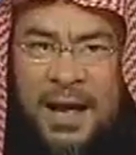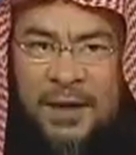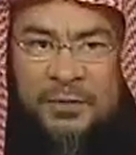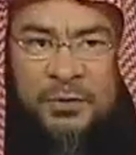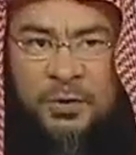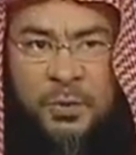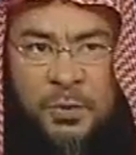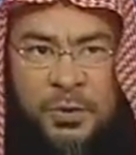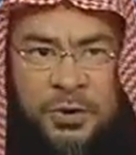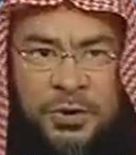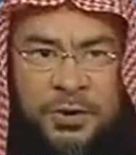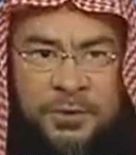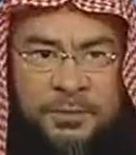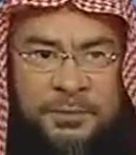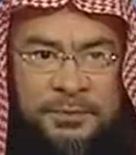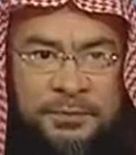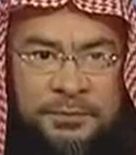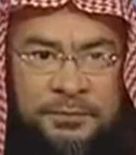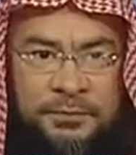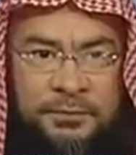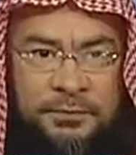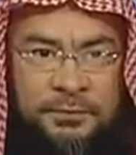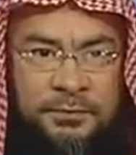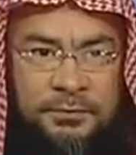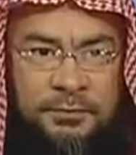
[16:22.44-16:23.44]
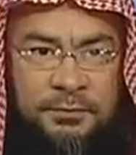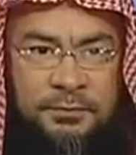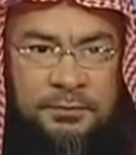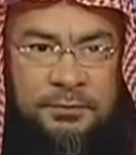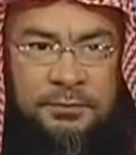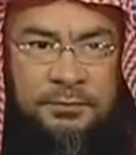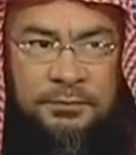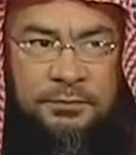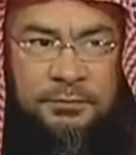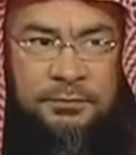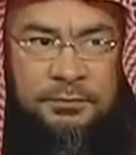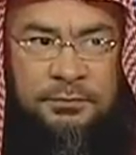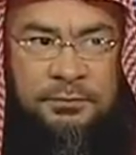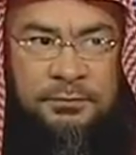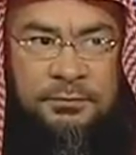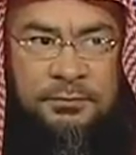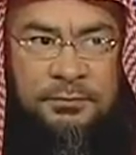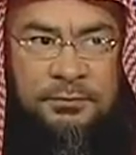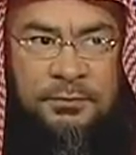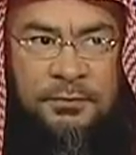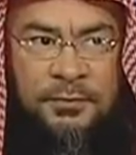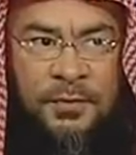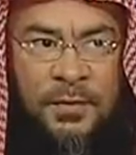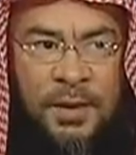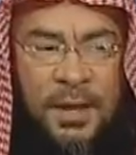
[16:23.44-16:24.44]
afterwards? Yes.
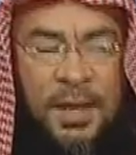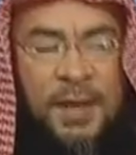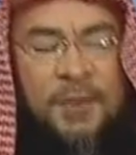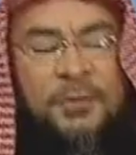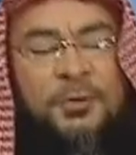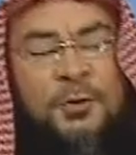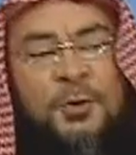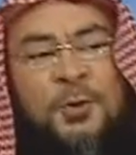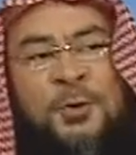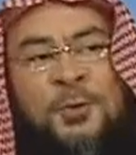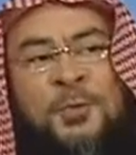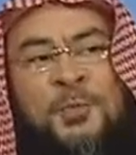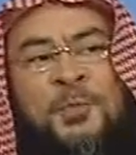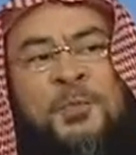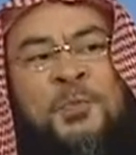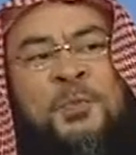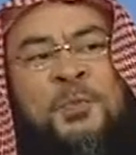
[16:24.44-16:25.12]
Kif, no.